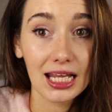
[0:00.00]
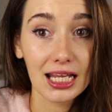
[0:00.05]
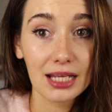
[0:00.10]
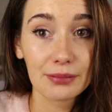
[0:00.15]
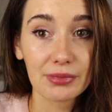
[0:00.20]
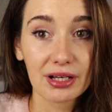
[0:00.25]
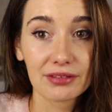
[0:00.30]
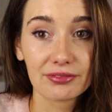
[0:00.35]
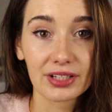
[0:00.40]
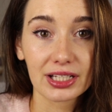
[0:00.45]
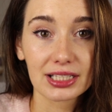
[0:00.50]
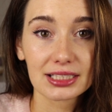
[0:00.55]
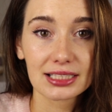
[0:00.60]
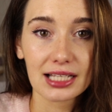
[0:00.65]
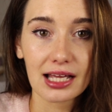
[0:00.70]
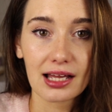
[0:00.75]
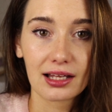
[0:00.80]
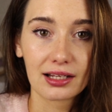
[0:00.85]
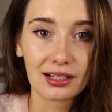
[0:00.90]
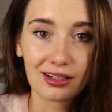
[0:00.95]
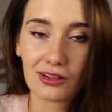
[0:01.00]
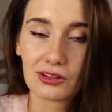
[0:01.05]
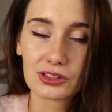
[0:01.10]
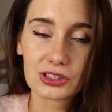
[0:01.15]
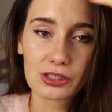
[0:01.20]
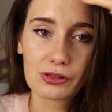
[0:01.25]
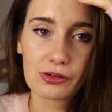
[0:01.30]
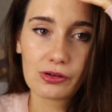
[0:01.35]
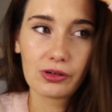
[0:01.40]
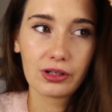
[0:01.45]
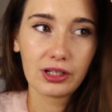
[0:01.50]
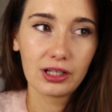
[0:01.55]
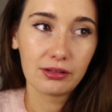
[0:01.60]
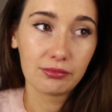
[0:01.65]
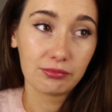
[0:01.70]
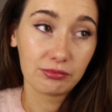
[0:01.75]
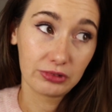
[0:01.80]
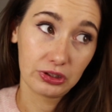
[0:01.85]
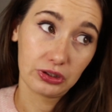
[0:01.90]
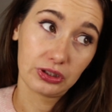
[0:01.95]
it might fix that. And also,
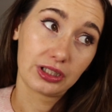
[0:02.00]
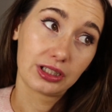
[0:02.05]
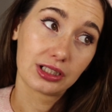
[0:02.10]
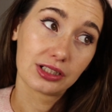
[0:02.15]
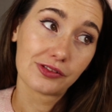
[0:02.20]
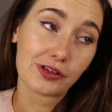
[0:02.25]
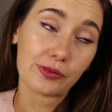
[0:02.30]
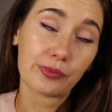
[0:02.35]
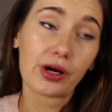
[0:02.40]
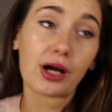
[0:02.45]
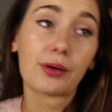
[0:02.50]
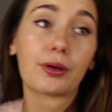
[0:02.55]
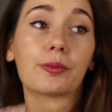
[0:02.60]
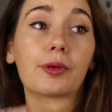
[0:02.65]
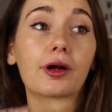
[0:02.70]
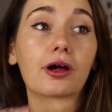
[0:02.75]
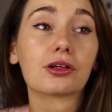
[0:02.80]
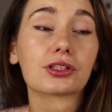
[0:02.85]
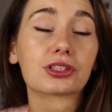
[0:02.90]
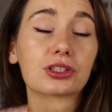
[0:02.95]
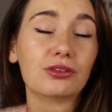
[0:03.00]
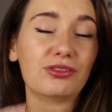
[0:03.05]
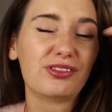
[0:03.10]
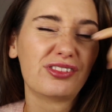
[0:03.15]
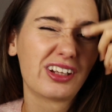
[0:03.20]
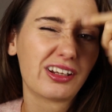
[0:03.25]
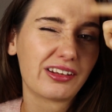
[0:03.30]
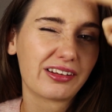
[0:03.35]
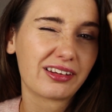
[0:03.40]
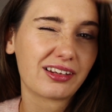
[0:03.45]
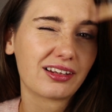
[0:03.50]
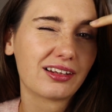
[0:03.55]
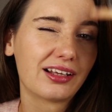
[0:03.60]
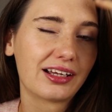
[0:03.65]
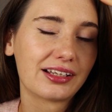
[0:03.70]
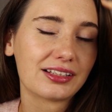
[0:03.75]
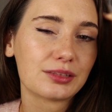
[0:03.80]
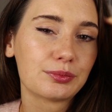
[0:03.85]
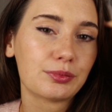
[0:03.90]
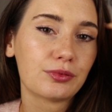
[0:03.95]
using a different primer might also fill in the
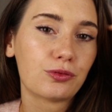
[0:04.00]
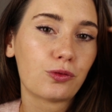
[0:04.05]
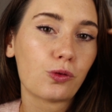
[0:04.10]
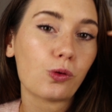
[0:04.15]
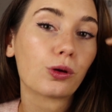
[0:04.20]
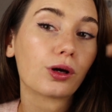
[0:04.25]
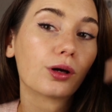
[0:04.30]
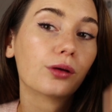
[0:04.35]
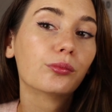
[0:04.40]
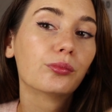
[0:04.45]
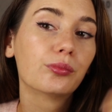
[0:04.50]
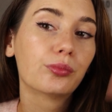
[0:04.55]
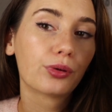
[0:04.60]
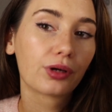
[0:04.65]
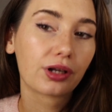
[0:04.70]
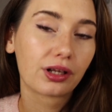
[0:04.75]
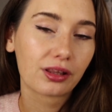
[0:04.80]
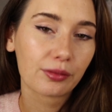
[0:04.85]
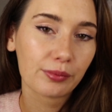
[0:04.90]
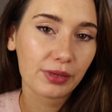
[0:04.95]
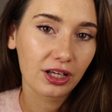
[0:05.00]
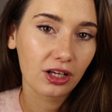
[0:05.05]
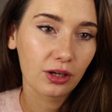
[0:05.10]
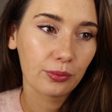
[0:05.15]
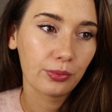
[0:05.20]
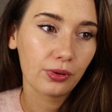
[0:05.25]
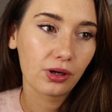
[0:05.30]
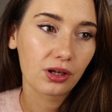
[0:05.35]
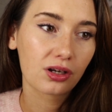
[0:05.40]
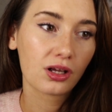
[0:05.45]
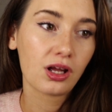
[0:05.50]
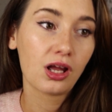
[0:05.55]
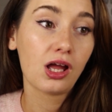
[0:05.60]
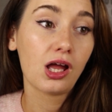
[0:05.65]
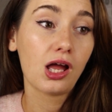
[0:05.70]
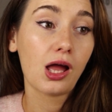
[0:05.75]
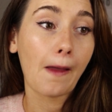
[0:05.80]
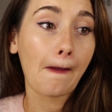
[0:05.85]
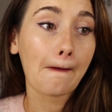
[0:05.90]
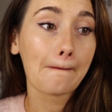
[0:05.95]
lines before putting the makeup on.
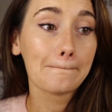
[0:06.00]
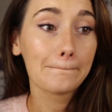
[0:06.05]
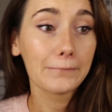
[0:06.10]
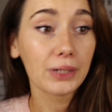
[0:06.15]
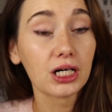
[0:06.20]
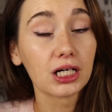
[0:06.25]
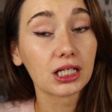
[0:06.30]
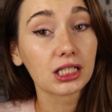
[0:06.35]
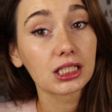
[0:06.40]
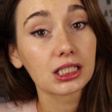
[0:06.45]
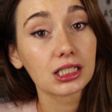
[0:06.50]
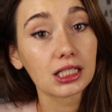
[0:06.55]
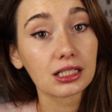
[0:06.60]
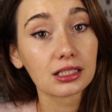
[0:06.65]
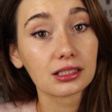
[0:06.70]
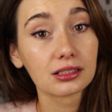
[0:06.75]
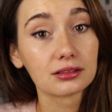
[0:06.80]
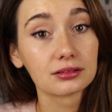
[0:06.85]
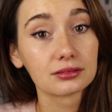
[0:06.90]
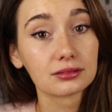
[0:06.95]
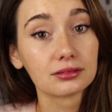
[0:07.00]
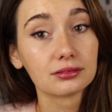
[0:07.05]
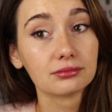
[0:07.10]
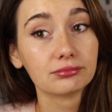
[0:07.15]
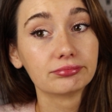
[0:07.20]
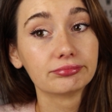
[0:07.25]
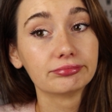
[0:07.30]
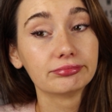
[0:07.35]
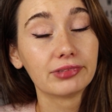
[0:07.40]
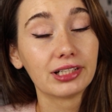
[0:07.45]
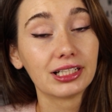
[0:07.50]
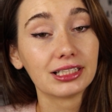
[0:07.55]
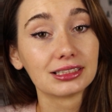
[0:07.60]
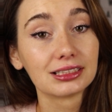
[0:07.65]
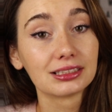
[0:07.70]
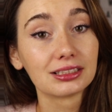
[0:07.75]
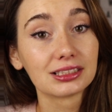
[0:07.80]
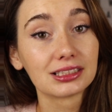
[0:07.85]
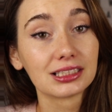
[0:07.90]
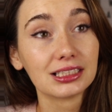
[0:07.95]
But
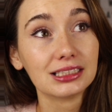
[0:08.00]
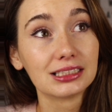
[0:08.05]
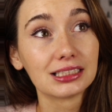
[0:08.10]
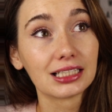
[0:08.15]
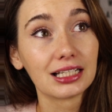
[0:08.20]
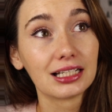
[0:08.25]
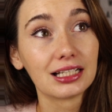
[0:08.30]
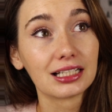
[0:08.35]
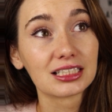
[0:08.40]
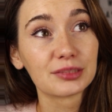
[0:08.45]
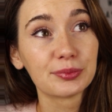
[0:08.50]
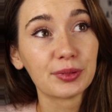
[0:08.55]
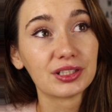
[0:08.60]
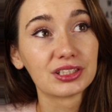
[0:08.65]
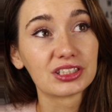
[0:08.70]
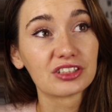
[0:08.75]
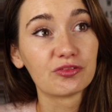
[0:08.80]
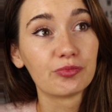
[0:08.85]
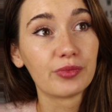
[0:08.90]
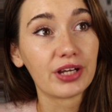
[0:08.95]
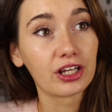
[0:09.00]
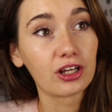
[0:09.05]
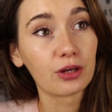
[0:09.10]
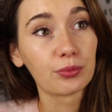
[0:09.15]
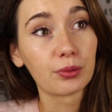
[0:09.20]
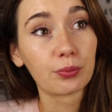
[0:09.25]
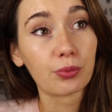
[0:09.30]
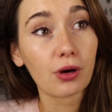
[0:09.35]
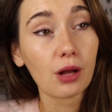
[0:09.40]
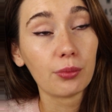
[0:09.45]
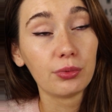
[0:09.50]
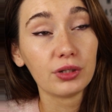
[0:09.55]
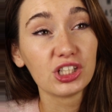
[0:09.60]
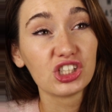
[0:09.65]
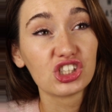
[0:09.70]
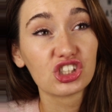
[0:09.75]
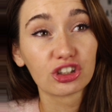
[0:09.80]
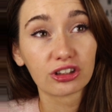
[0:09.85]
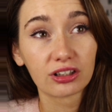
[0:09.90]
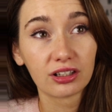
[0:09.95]
as it is an expensive makeup, it probably
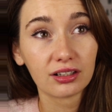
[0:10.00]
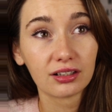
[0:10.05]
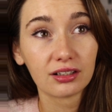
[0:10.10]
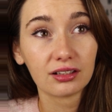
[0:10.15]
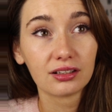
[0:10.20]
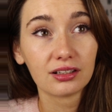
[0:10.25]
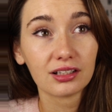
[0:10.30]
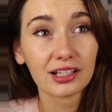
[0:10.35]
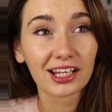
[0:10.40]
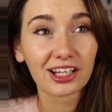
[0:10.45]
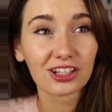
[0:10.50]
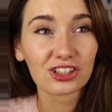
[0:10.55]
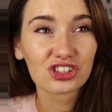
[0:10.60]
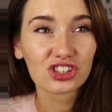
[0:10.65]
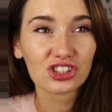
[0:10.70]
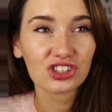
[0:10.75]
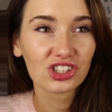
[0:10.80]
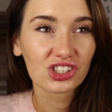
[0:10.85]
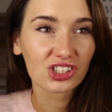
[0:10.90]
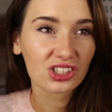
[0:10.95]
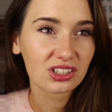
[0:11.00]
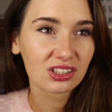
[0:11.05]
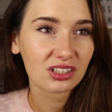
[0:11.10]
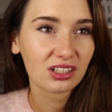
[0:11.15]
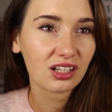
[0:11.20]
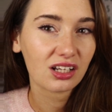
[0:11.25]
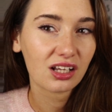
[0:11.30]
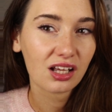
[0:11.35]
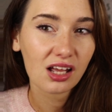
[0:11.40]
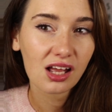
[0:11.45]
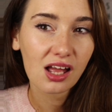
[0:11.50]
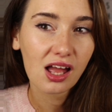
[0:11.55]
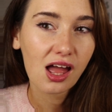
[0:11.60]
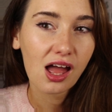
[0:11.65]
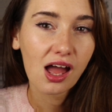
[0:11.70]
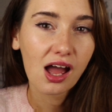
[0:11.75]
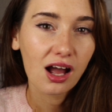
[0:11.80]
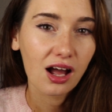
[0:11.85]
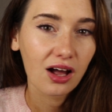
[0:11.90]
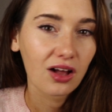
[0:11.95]
shouldn't, like, it should just
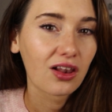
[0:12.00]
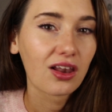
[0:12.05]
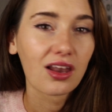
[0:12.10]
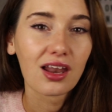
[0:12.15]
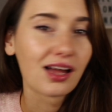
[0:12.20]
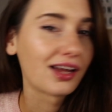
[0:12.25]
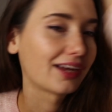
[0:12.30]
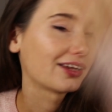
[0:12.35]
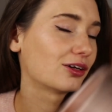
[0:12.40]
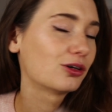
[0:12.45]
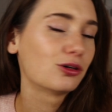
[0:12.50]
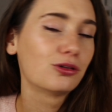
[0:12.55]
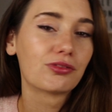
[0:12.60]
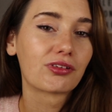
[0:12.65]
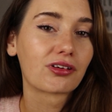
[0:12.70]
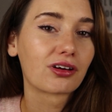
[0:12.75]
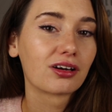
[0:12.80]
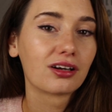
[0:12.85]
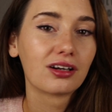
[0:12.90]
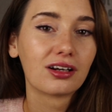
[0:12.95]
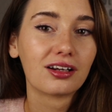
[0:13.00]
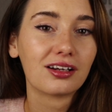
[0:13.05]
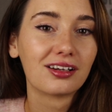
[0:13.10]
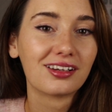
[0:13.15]
glide over